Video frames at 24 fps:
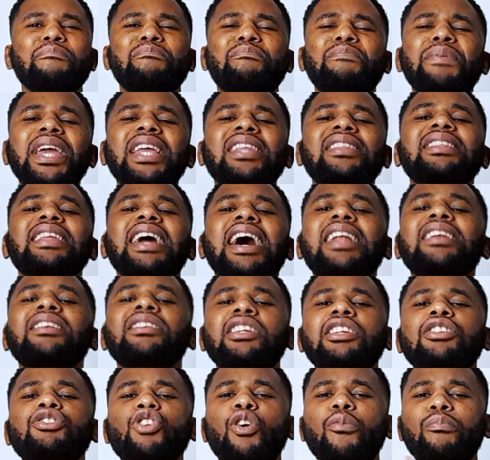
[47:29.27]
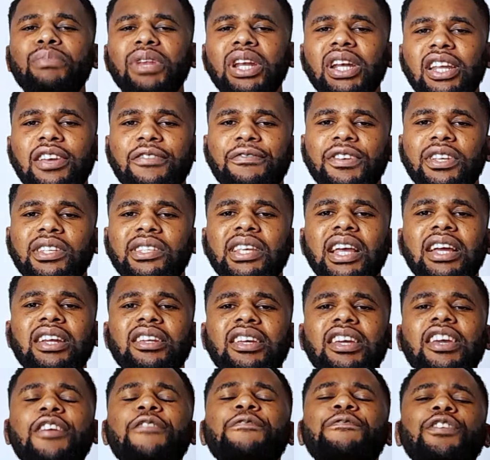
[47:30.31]
Peter did not believe. He
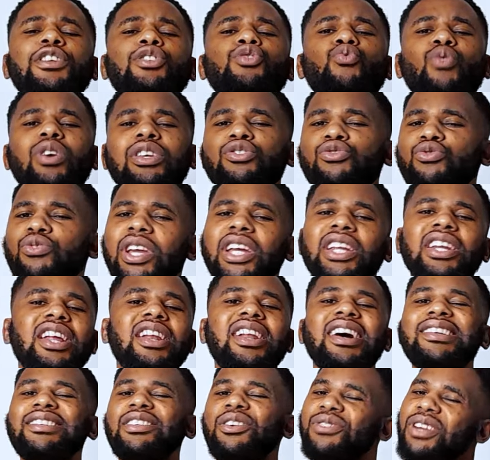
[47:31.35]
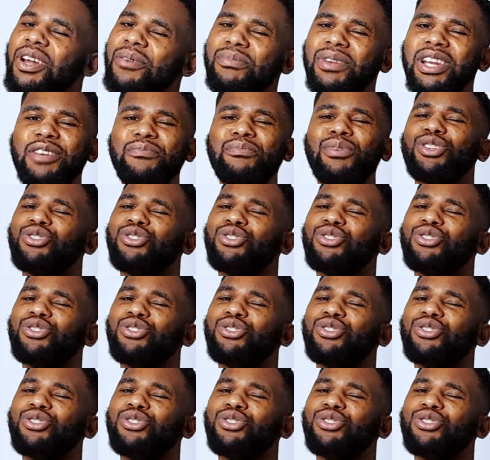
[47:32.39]
said, if it was during the night, I would have believed.